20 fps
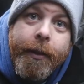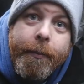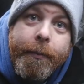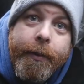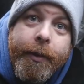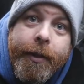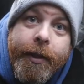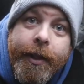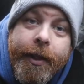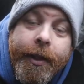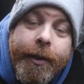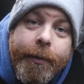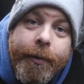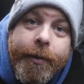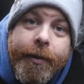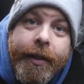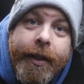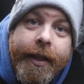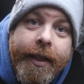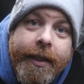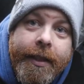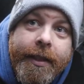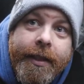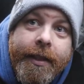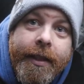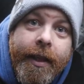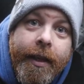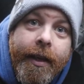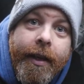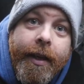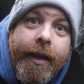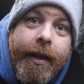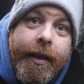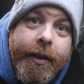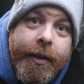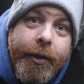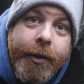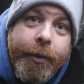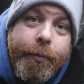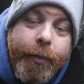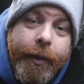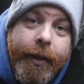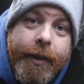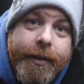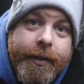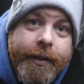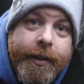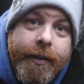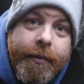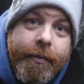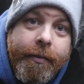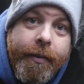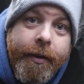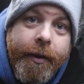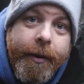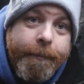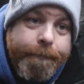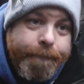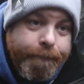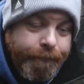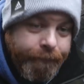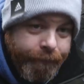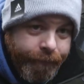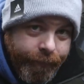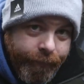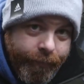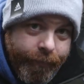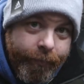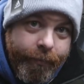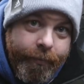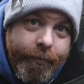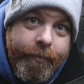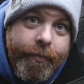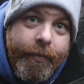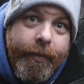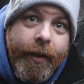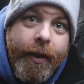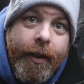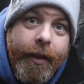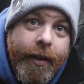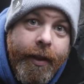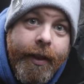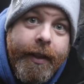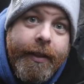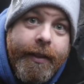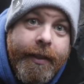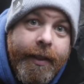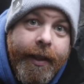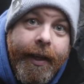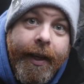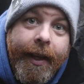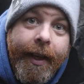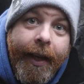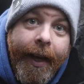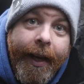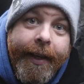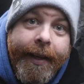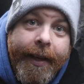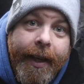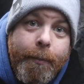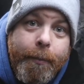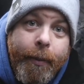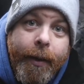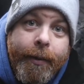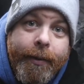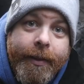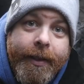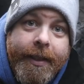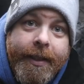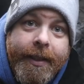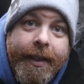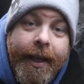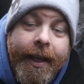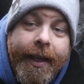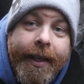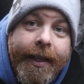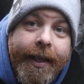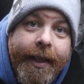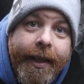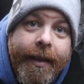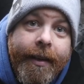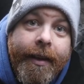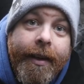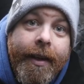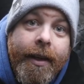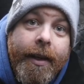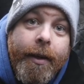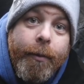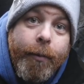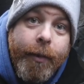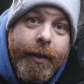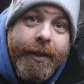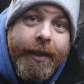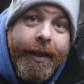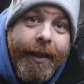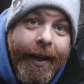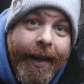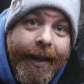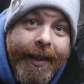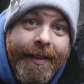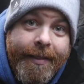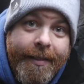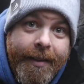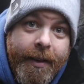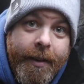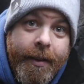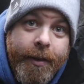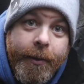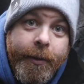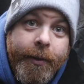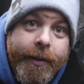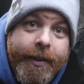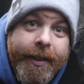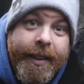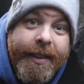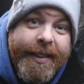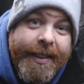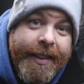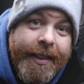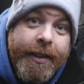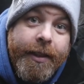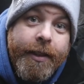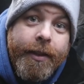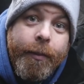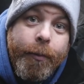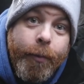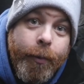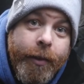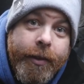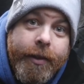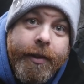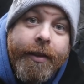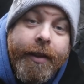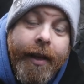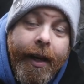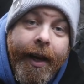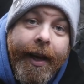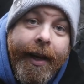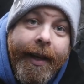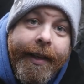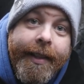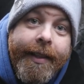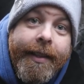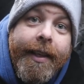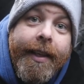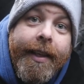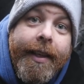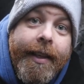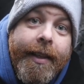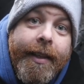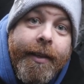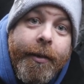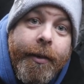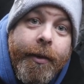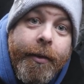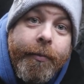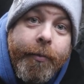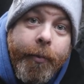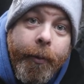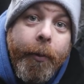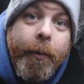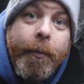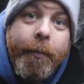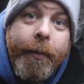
up new things and new positive things that I like about this hide here, which I actually thought that this wasn't a hide for